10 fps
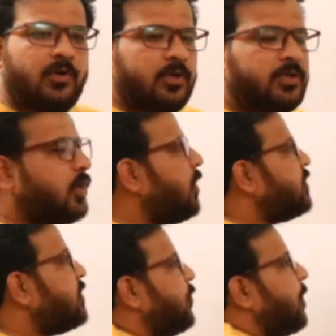Chalo,
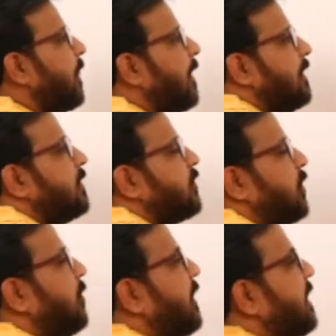let's go. So
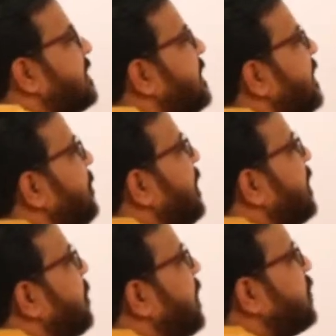now let's see the
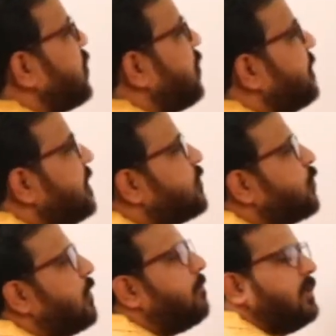multiplication of these two
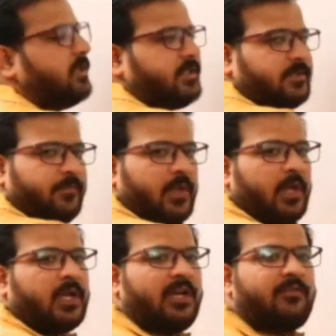numbers.
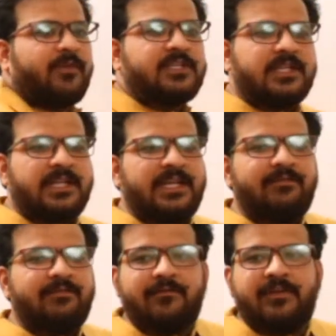Conventionally,
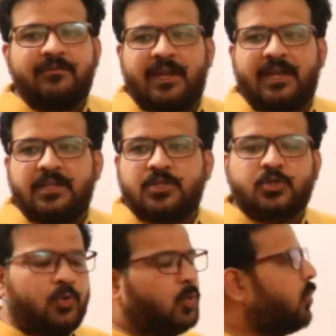when we were in the
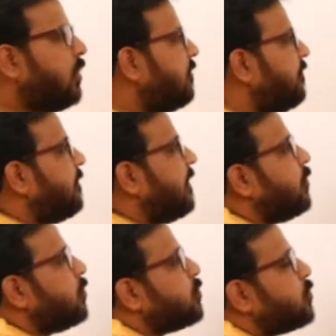school, we were
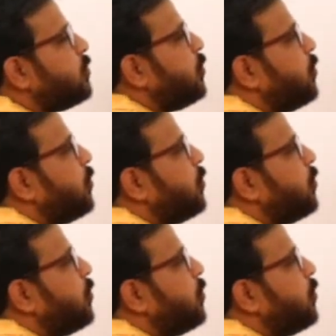used to do